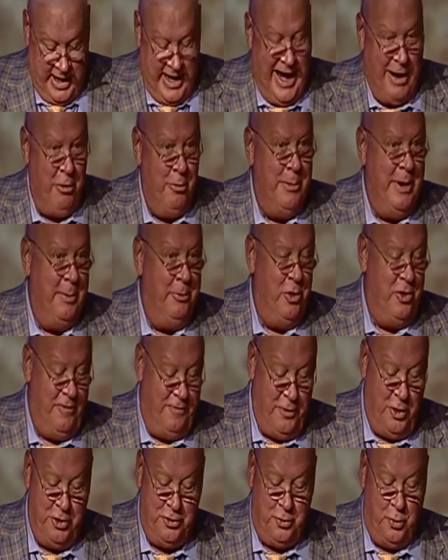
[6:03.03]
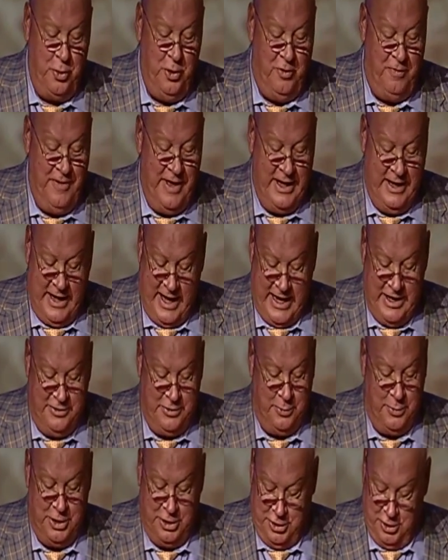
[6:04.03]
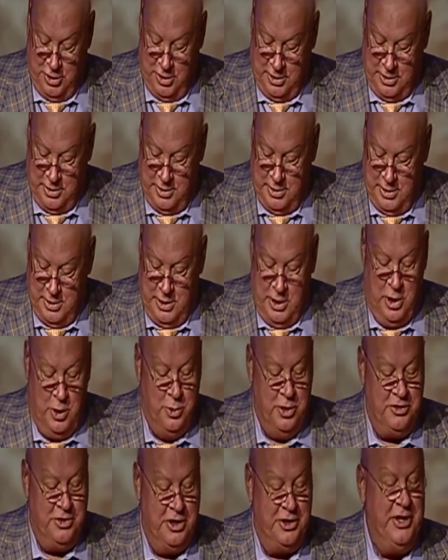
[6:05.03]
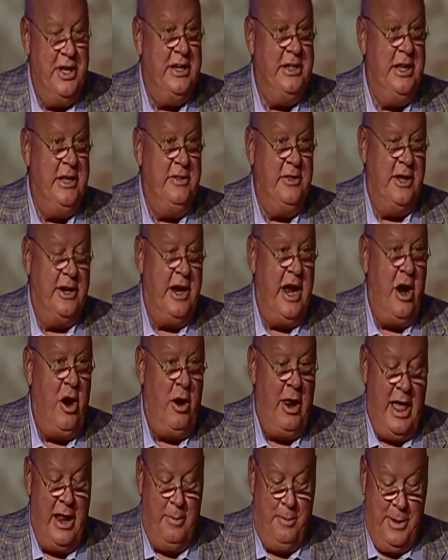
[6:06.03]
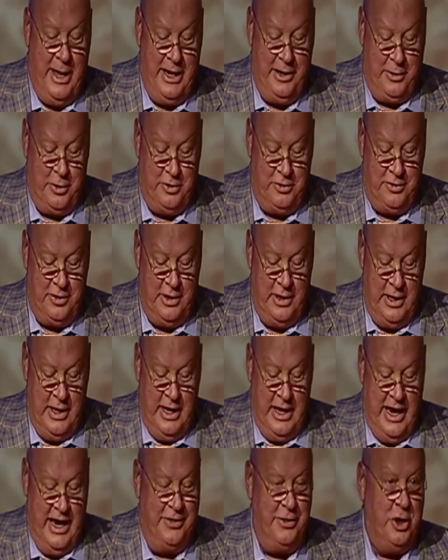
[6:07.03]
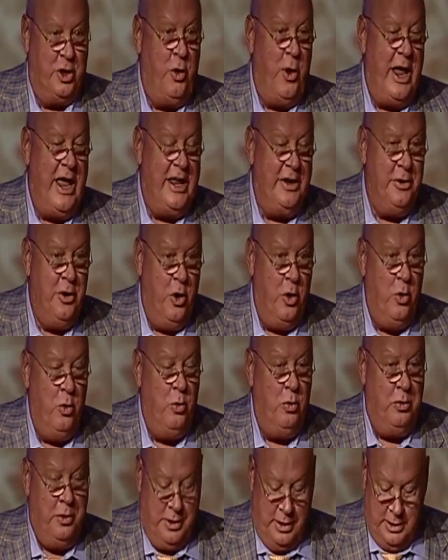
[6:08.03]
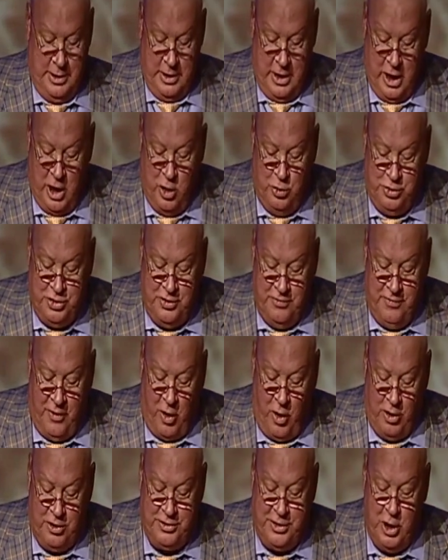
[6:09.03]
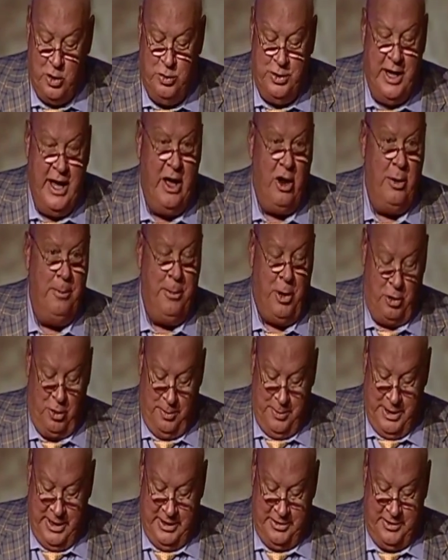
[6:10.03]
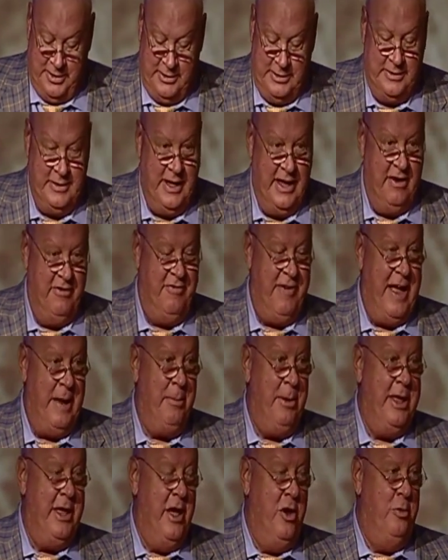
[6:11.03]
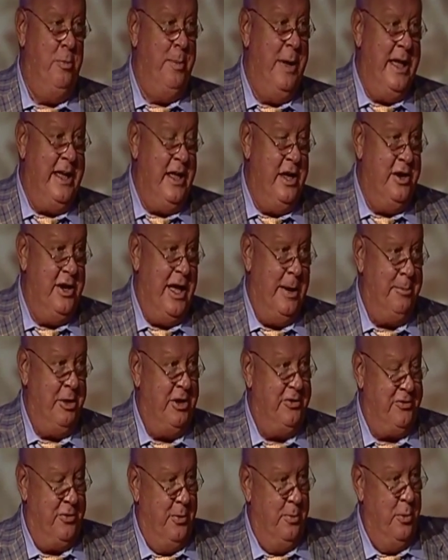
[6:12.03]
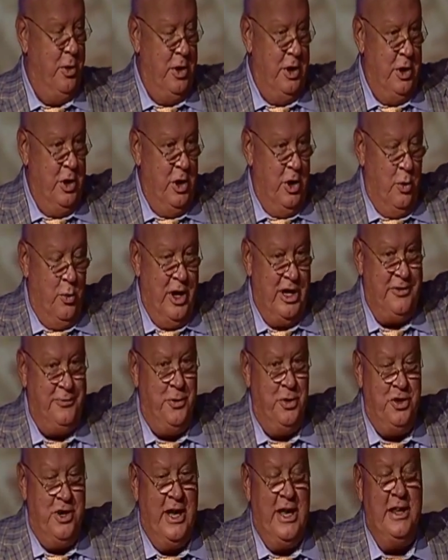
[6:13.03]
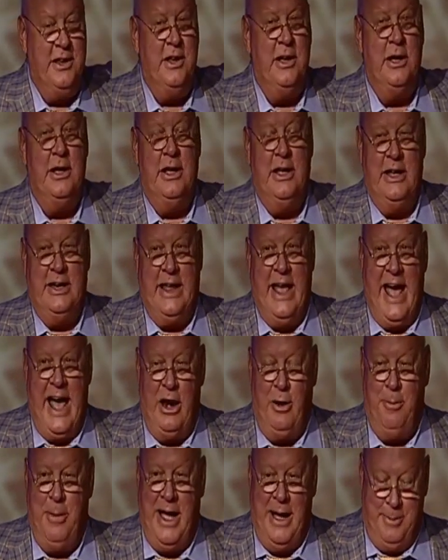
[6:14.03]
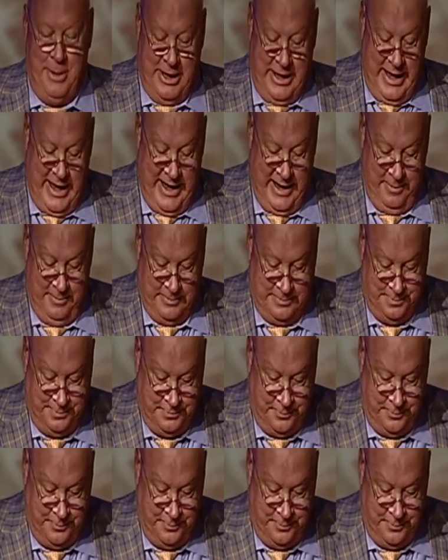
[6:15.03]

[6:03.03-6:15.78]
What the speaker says: And I remember the first real vacation we took was attending the Carolina Bakers at the grand old Ocean Forest Hotel in Myrtle Beach. And family-owned baking companies from West Virginia to Alabama came.